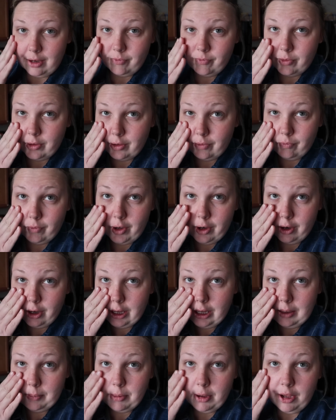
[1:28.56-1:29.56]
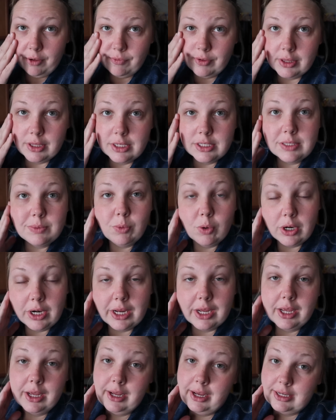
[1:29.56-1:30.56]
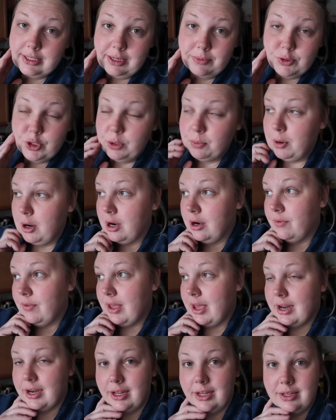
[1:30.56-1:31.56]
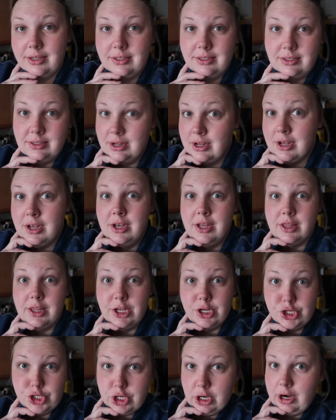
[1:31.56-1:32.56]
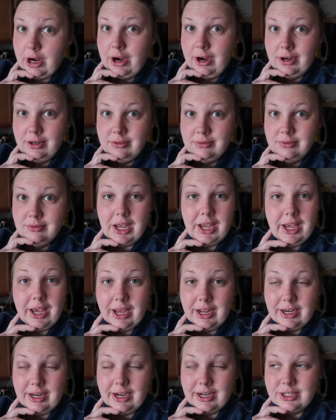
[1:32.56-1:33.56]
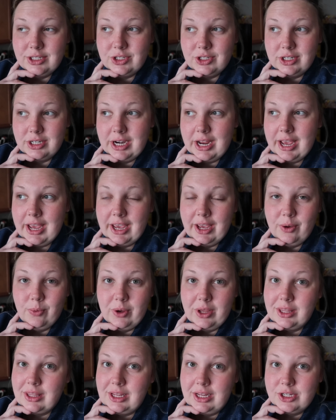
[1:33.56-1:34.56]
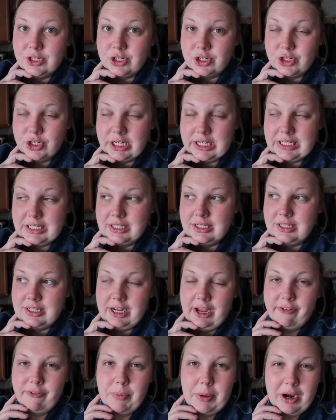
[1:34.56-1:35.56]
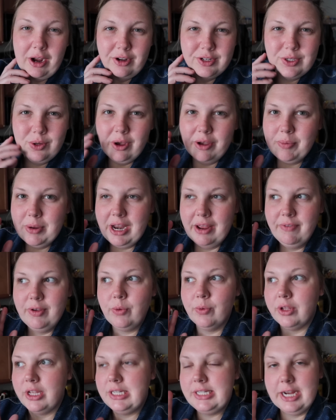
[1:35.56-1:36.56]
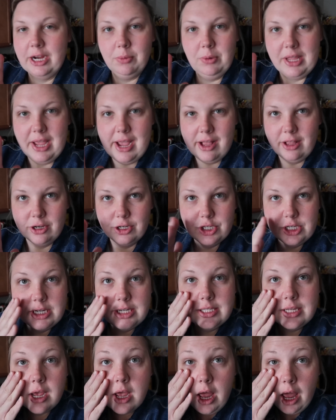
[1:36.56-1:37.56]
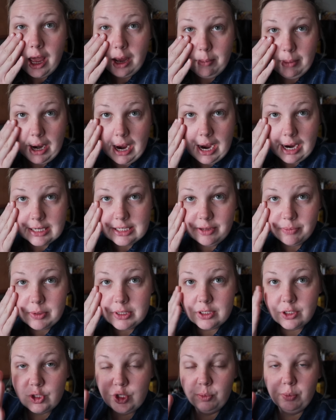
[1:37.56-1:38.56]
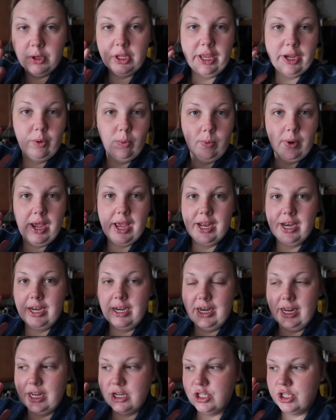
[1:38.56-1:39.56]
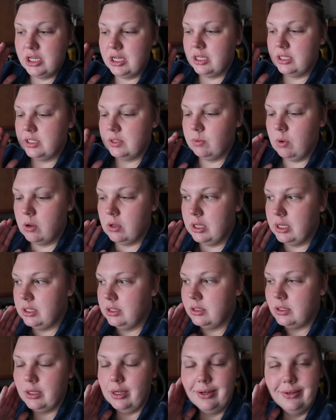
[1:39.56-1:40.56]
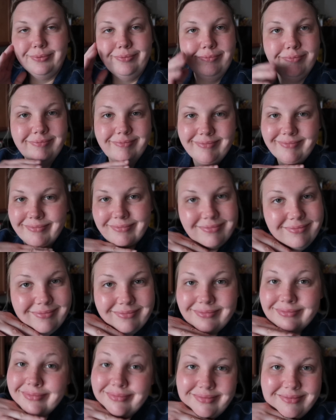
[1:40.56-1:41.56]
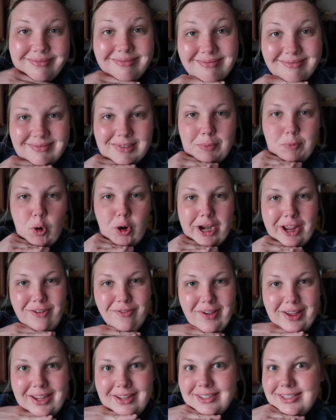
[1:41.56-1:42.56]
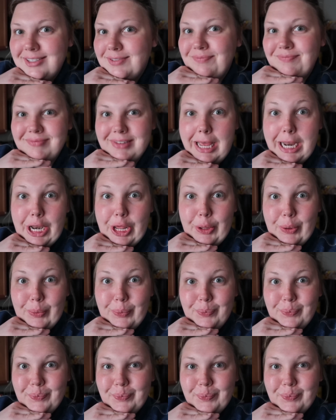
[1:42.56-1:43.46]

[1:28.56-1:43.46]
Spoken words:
I'm feeling very puffy this morning. Yes, I'm sure part of that is the sugar I had yesterday with Easter treats and stuff, but also I've been having really terrible allergies and my eyes have been super like red and itchy and swollen, so morning face, hello.